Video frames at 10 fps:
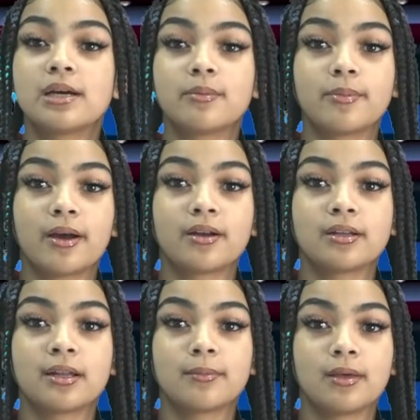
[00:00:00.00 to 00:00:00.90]
I'm empowered,
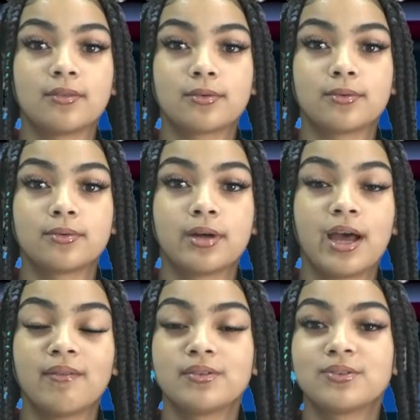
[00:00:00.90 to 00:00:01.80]
and I'm ethical.
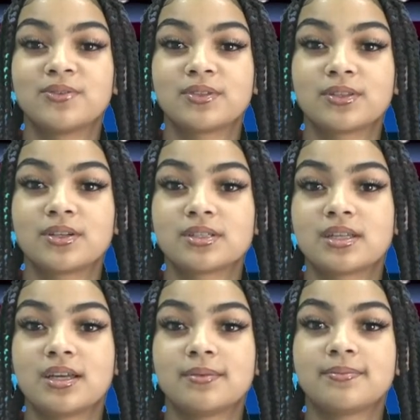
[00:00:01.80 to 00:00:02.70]
Have a terrific
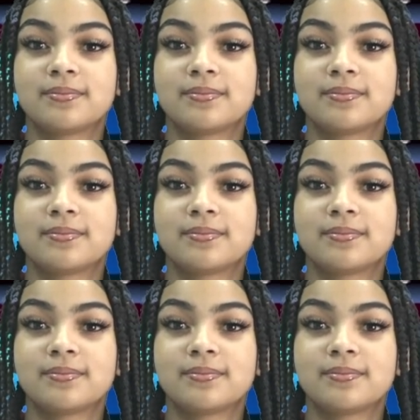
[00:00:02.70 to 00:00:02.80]
Thursday.